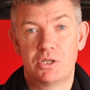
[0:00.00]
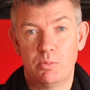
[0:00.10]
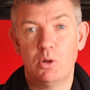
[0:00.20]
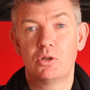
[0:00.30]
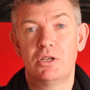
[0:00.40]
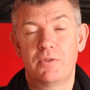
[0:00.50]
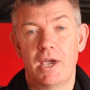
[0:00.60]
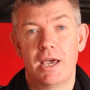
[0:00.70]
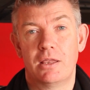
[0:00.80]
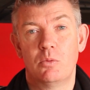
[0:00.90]
supportive
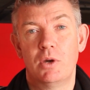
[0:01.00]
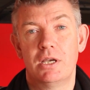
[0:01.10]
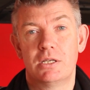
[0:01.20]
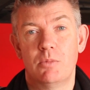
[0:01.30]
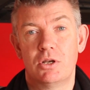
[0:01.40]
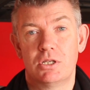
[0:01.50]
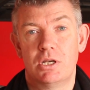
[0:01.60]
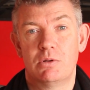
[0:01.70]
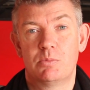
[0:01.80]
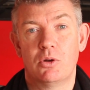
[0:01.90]
care that we as
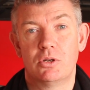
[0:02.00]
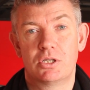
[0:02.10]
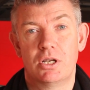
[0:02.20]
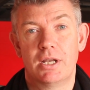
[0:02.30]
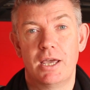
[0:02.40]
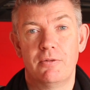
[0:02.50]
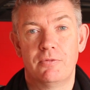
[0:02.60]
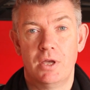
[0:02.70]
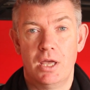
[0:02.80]
emergency responders can give.